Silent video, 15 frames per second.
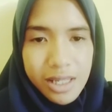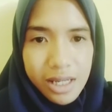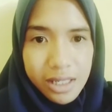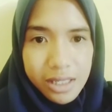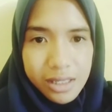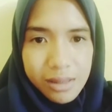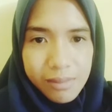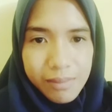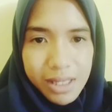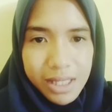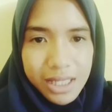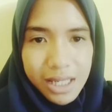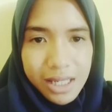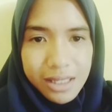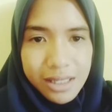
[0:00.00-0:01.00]
and
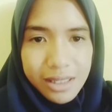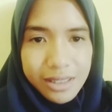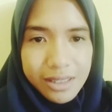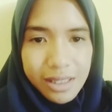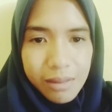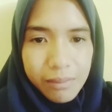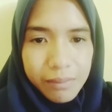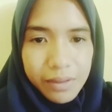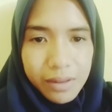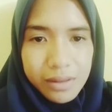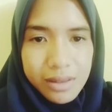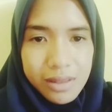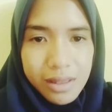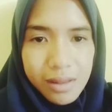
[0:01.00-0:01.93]
many other examples.